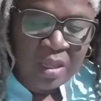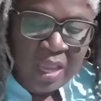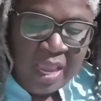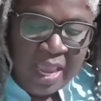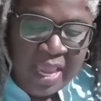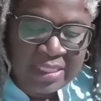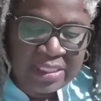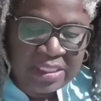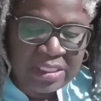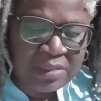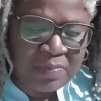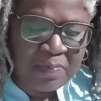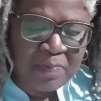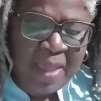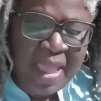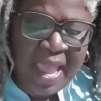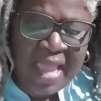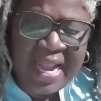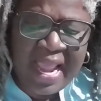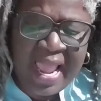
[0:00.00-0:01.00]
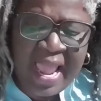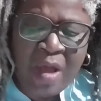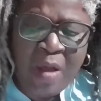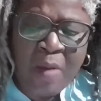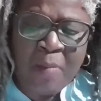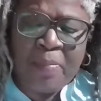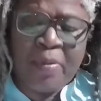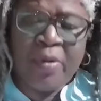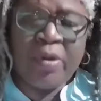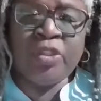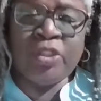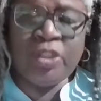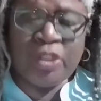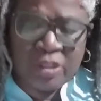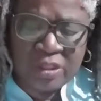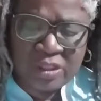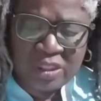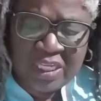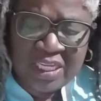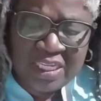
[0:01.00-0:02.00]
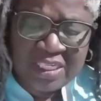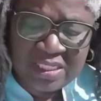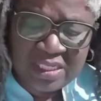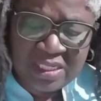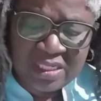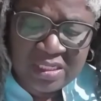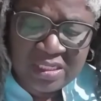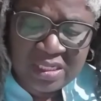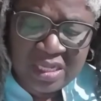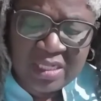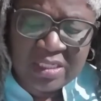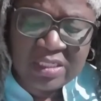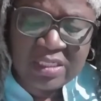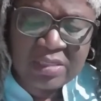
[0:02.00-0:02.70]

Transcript: as spat out purchased kisses and